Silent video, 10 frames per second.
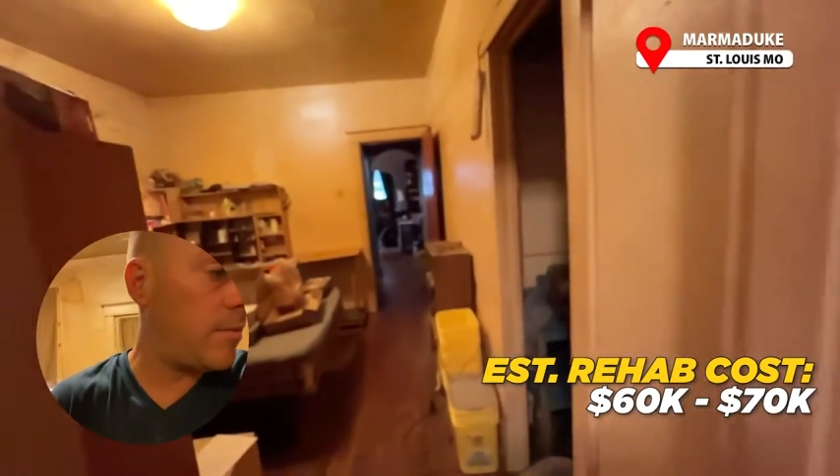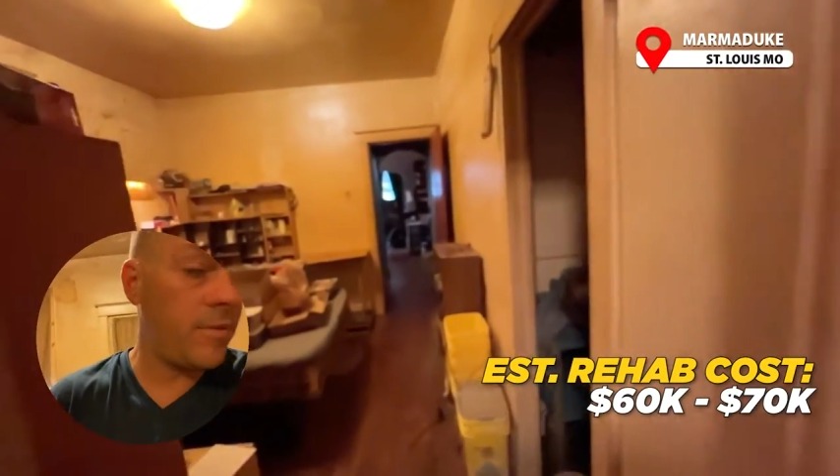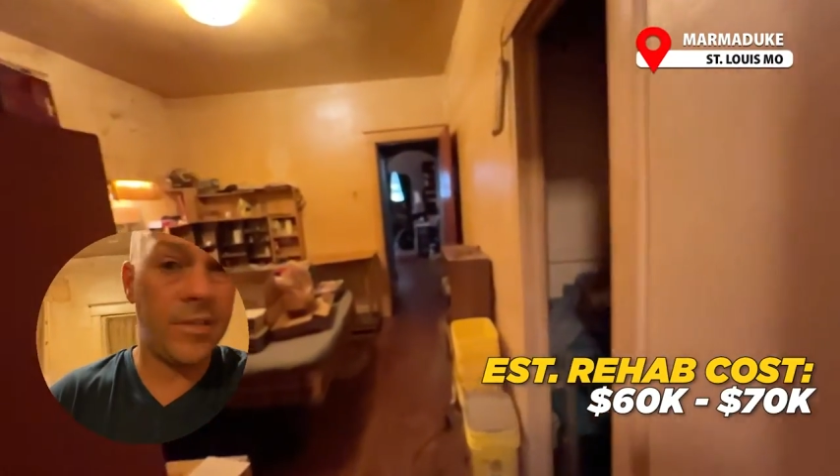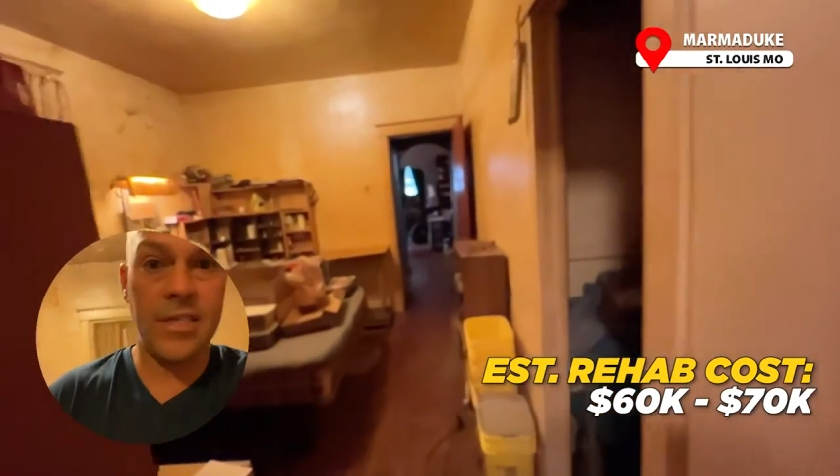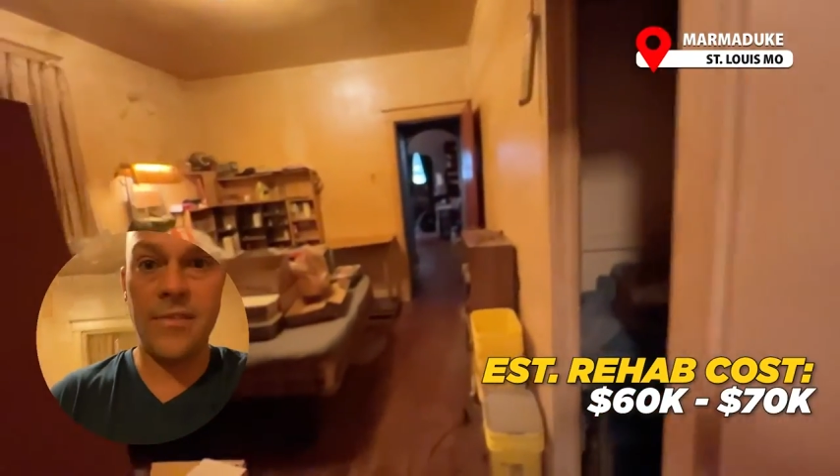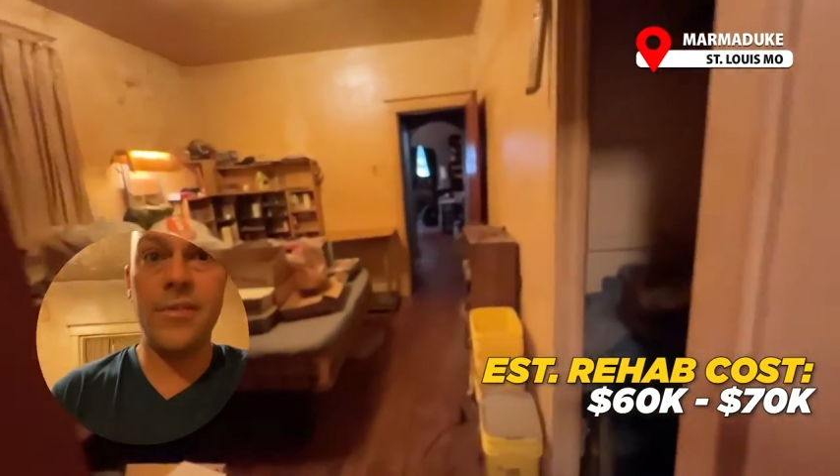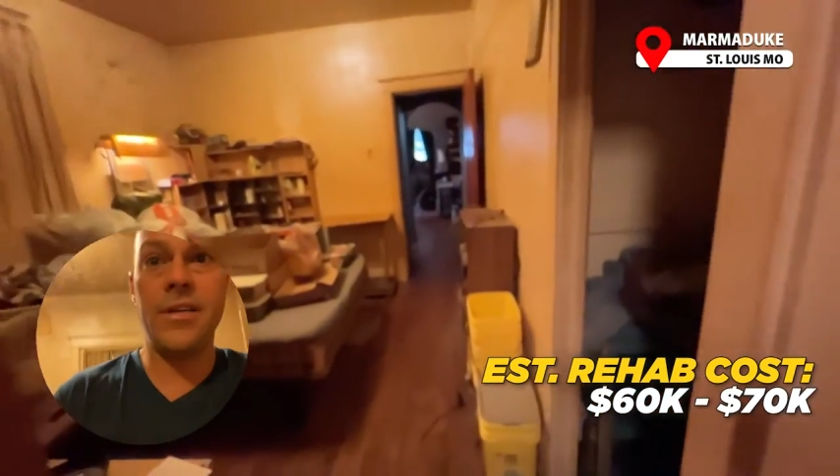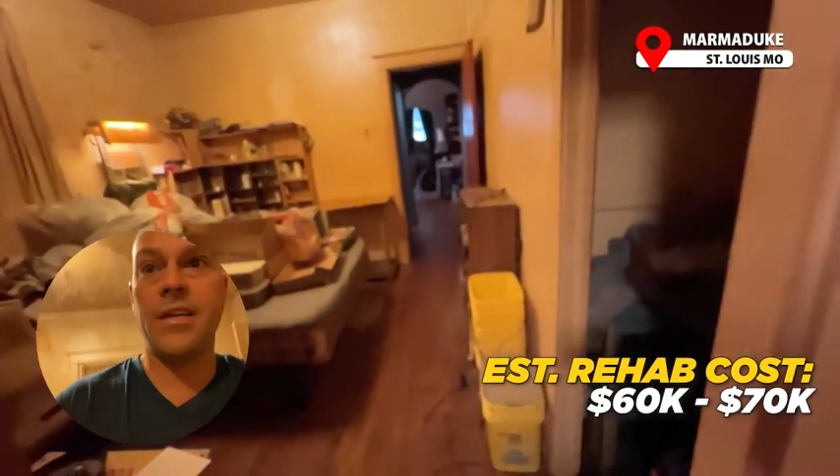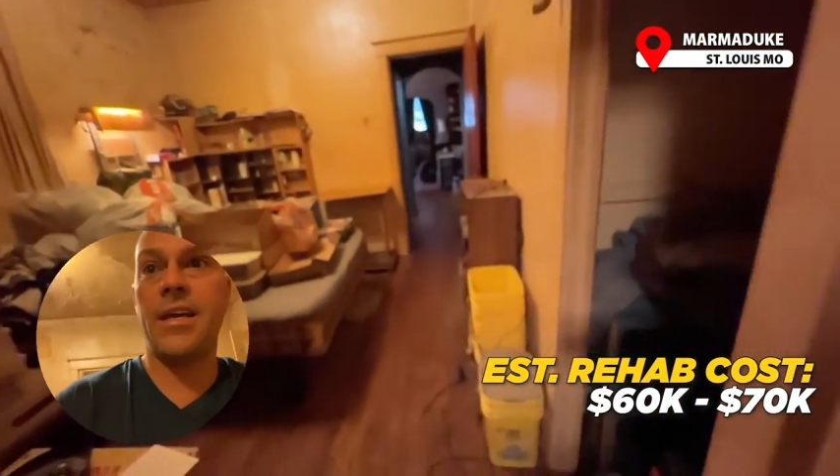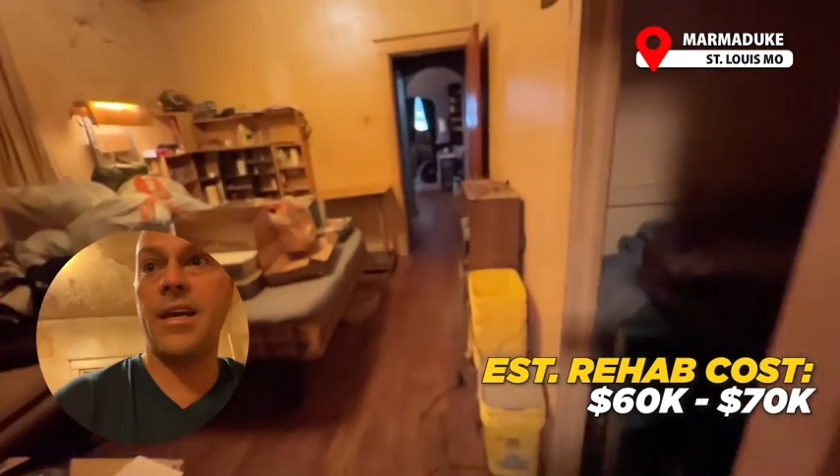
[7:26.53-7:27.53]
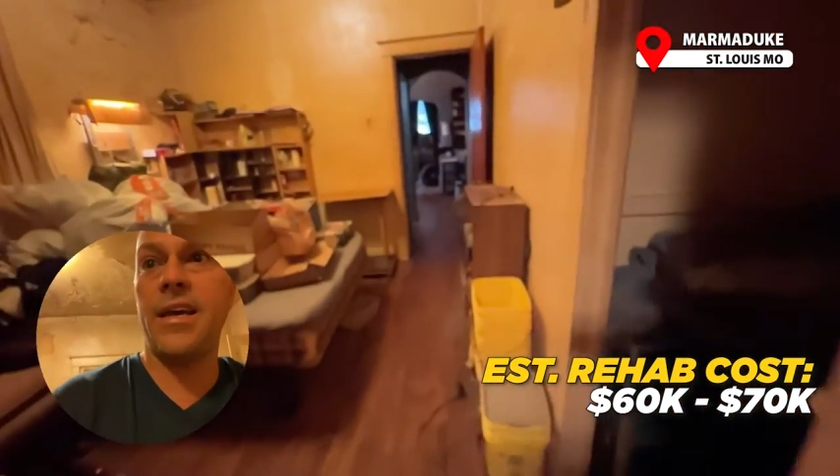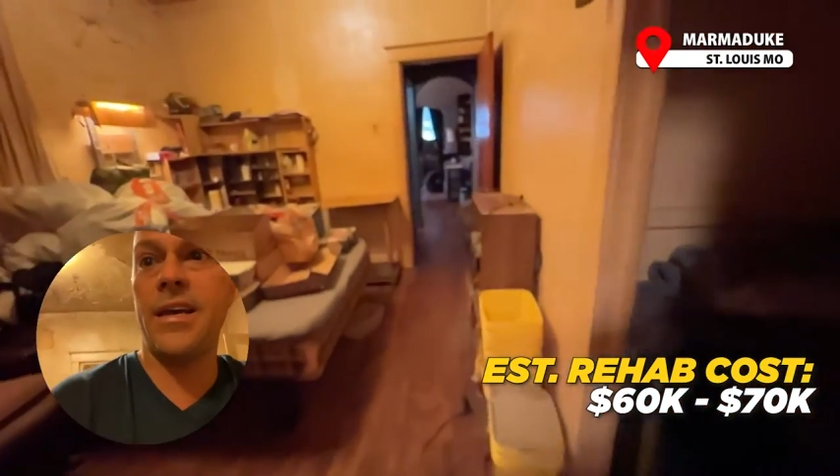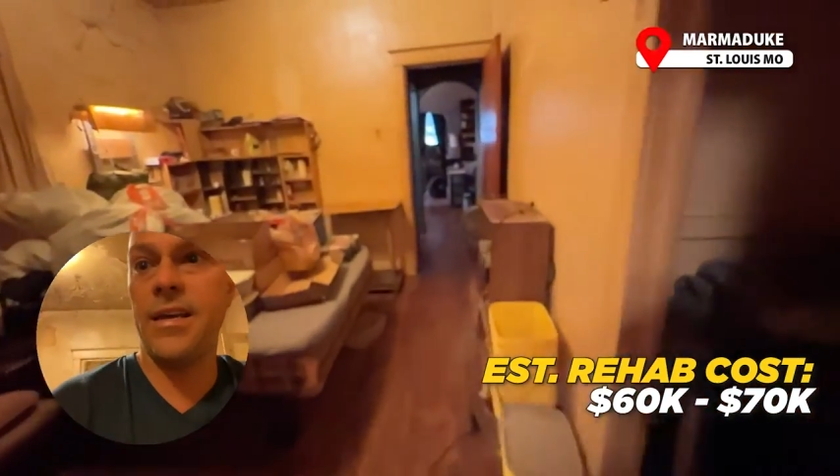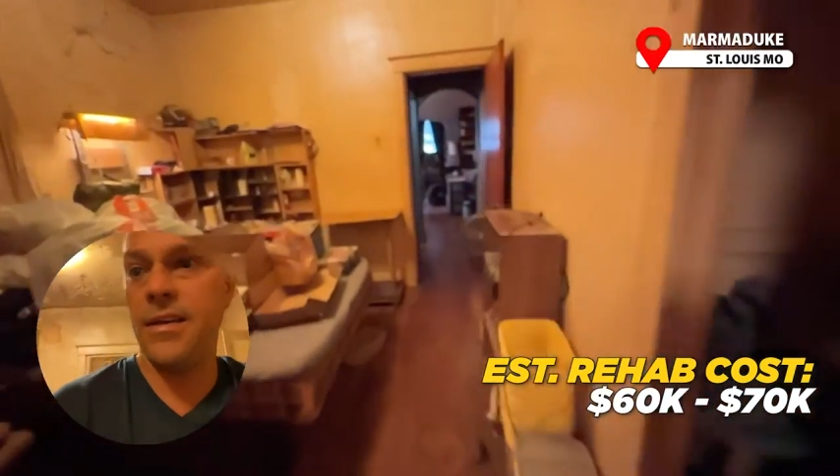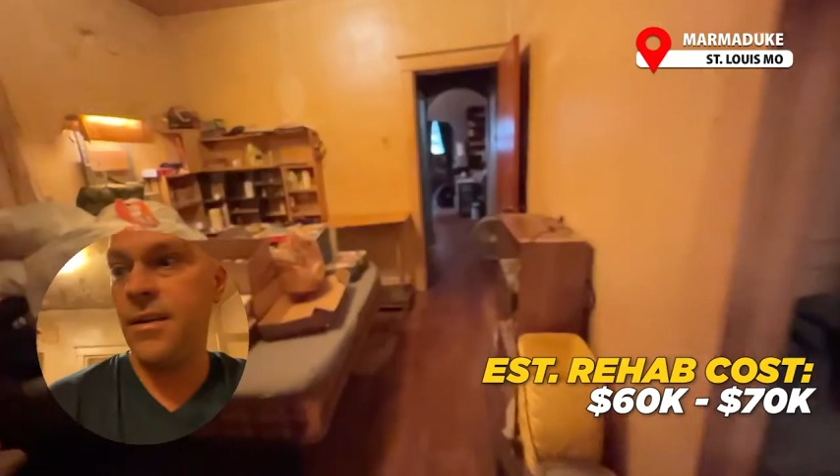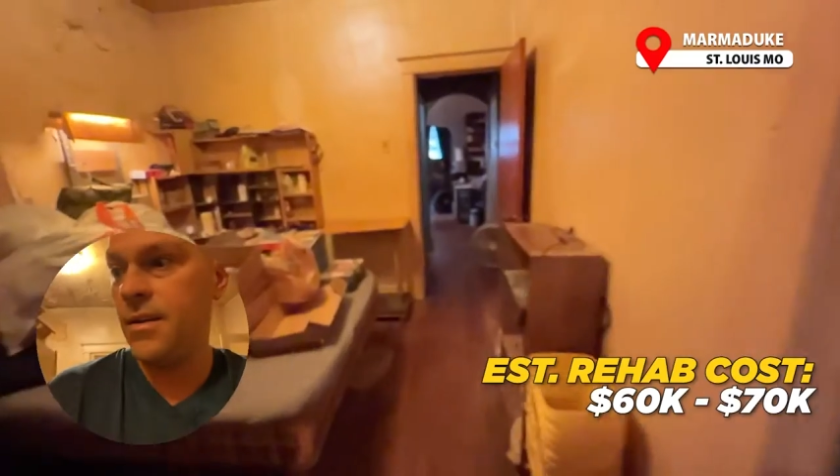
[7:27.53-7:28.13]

maybe seventy K.